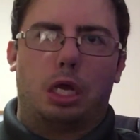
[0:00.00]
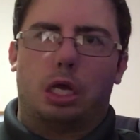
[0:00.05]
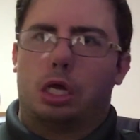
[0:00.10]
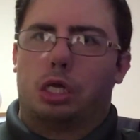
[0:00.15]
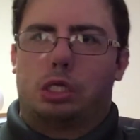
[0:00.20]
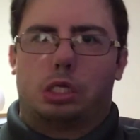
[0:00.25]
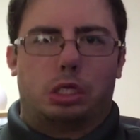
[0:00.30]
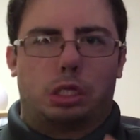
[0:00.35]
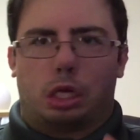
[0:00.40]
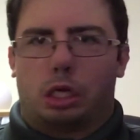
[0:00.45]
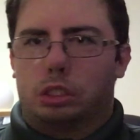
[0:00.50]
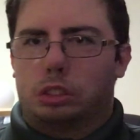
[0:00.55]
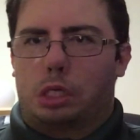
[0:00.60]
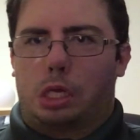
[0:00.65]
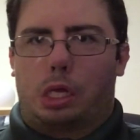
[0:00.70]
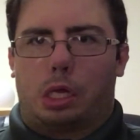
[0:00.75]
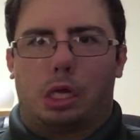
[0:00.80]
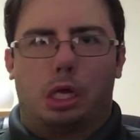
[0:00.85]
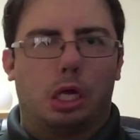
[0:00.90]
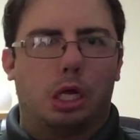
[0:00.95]
and you know
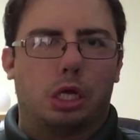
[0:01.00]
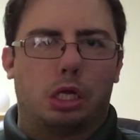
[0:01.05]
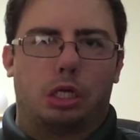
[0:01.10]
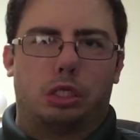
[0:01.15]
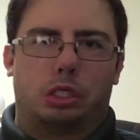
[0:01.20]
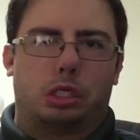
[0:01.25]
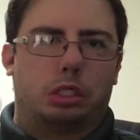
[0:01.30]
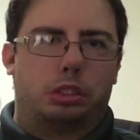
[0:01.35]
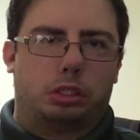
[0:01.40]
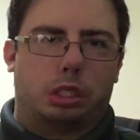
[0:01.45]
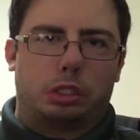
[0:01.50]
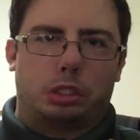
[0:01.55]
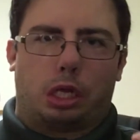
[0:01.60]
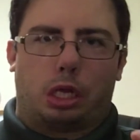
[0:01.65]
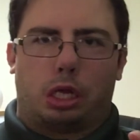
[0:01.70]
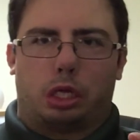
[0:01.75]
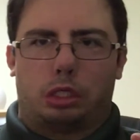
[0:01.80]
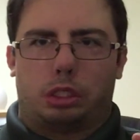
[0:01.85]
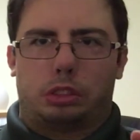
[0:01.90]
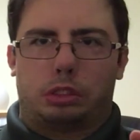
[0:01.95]
me, if you've seen
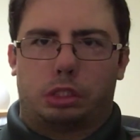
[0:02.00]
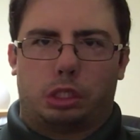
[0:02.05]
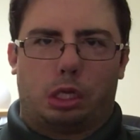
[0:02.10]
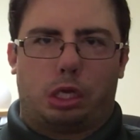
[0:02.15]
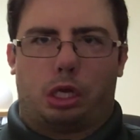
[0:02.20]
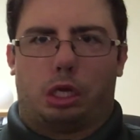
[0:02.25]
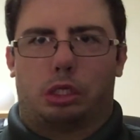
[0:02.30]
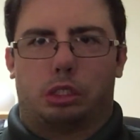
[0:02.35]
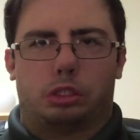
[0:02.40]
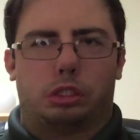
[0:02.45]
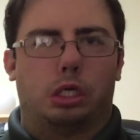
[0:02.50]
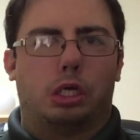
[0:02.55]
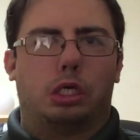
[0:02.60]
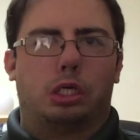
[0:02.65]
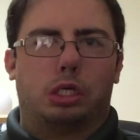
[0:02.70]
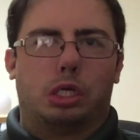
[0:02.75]
my other videos,